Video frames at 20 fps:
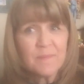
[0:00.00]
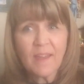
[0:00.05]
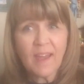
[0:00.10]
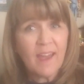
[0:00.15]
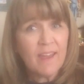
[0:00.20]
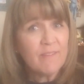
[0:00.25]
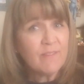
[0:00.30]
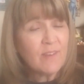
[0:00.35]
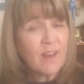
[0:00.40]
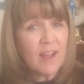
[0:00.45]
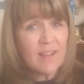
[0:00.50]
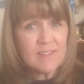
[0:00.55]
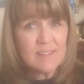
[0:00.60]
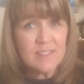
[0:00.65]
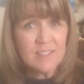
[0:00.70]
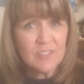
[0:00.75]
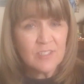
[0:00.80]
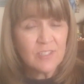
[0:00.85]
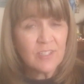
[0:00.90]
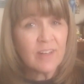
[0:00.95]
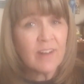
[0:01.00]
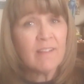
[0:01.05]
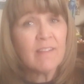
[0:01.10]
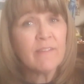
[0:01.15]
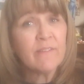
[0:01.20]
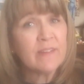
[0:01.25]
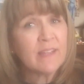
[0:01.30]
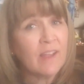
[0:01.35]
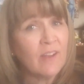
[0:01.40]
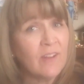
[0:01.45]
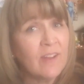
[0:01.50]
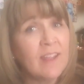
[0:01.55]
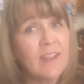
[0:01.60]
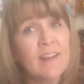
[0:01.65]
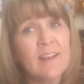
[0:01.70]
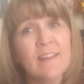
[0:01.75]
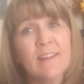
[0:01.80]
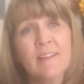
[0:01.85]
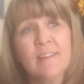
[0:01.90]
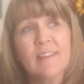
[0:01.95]
I have not stitched on 11 count
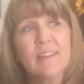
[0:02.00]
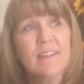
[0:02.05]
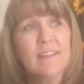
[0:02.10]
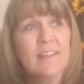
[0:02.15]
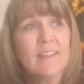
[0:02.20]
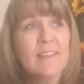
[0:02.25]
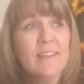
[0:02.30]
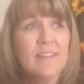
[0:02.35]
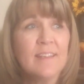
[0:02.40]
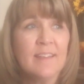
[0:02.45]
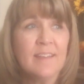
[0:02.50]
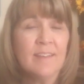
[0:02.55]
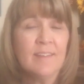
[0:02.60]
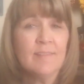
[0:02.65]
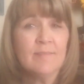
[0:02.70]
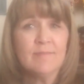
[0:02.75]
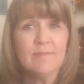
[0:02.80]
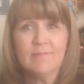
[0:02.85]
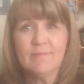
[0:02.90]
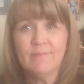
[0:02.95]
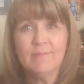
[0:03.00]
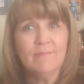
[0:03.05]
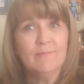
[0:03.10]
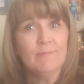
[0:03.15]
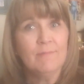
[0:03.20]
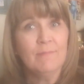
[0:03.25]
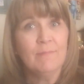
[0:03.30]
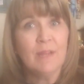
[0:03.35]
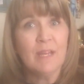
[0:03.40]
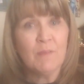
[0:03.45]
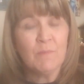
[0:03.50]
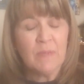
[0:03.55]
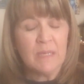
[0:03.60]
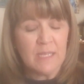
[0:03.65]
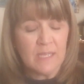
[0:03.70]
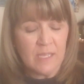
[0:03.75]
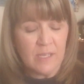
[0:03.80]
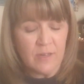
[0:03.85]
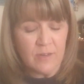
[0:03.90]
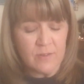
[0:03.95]
Aida in many,
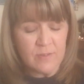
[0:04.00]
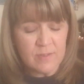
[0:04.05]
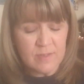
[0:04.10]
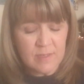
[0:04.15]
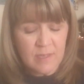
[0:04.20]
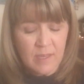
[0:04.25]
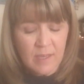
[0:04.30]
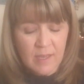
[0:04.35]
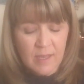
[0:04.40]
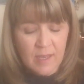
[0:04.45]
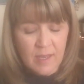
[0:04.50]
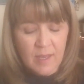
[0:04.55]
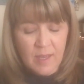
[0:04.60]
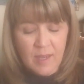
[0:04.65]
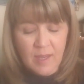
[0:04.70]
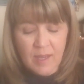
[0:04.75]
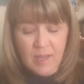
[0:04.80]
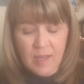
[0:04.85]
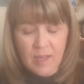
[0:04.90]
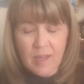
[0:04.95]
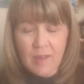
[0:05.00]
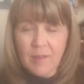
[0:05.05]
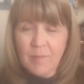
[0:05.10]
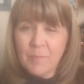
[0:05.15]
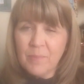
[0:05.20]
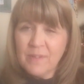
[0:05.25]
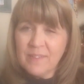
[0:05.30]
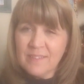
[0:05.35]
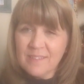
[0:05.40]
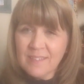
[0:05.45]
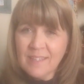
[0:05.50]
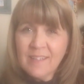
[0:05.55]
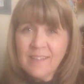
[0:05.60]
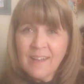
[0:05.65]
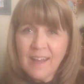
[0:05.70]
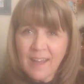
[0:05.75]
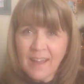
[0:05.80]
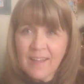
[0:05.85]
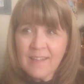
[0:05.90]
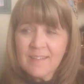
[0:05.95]
many years. But it's a
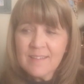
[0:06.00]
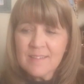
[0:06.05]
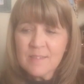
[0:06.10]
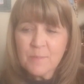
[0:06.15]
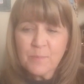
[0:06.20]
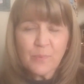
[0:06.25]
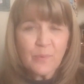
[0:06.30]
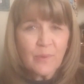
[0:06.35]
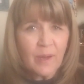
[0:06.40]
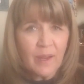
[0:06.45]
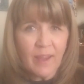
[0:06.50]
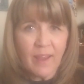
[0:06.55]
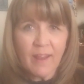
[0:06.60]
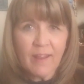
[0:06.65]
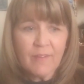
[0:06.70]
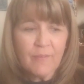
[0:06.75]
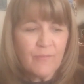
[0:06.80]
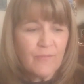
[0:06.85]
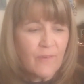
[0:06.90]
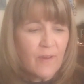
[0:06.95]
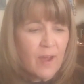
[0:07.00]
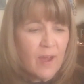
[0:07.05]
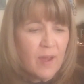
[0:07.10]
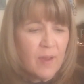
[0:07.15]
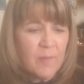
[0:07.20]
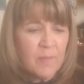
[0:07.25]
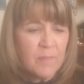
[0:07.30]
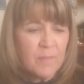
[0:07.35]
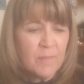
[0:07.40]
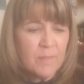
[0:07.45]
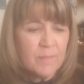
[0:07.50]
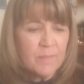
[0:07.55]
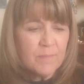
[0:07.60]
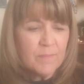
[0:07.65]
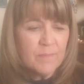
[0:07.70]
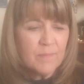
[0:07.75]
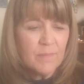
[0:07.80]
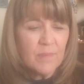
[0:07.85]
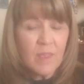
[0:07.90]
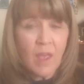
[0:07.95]
nice break from
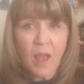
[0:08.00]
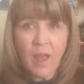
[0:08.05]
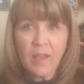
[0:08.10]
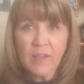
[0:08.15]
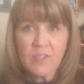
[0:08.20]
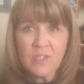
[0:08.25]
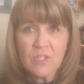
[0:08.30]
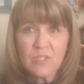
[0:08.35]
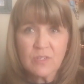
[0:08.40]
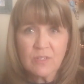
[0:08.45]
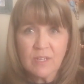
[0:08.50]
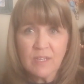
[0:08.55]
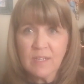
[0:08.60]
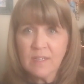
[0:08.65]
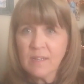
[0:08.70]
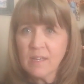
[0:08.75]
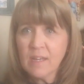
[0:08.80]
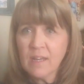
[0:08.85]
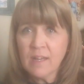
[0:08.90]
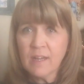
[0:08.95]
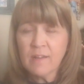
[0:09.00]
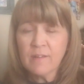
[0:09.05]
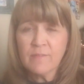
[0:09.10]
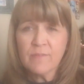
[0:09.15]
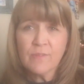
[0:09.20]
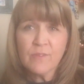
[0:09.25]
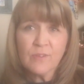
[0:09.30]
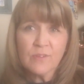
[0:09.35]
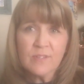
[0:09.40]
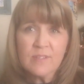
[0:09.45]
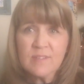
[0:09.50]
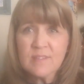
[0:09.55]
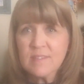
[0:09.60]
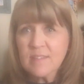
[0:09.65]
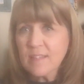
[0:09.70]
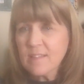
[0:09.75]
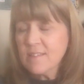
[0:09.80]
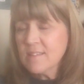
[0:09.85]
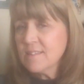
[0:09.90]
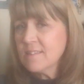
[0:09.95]
the eye strain of
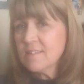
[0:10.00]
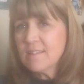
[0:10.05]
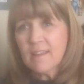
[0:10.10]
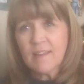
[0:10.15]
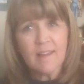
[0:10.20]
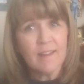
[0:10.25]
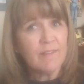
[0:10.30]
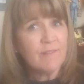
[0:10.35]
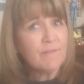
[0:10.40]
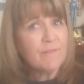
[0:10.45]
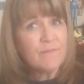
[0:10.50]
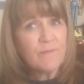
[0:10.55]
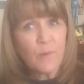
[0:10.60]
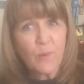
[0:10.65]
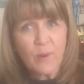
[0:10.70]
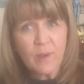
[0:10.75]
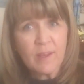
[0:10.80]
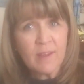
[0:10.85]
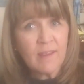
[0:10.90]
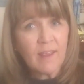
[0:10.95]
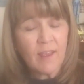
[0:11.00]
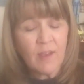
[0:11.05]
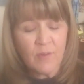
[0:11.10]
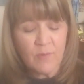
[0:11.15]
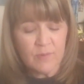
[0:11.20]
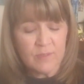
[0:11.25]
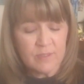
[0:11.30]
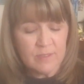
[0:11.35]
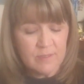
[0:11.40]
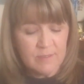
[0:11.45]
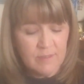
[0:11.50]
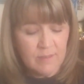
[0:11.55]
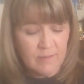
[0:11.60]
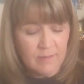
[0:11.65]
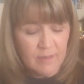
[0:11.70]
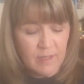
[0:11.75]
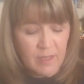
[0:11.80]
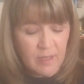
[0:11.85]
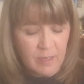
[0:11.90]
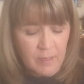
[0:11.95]
36 and 40 count
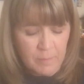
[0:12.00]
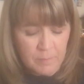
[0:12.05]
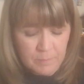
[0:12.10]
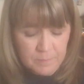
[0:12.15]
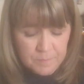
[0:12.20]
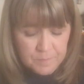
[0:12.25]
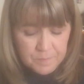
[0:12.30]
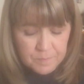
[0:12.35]
linen.